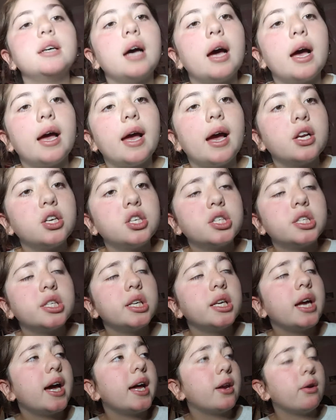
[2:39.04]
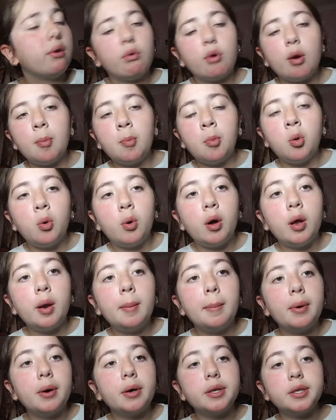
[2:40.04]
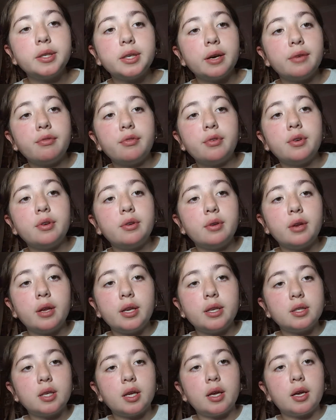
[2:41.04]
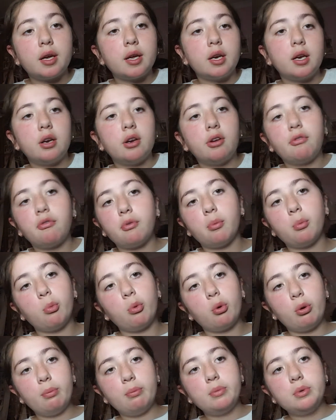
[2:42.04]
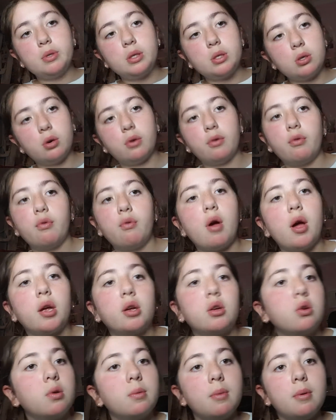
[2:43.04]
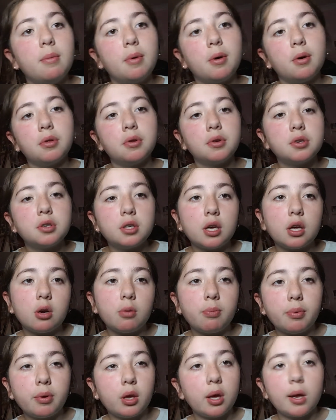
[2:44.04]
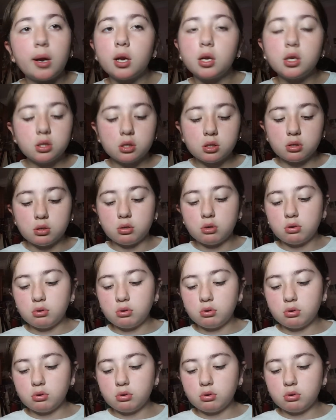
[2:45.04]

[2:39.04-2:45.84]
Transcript: I actually had a Rimmel one, but it's like in a different room, so I couldn't be bothered to get up and get it, so.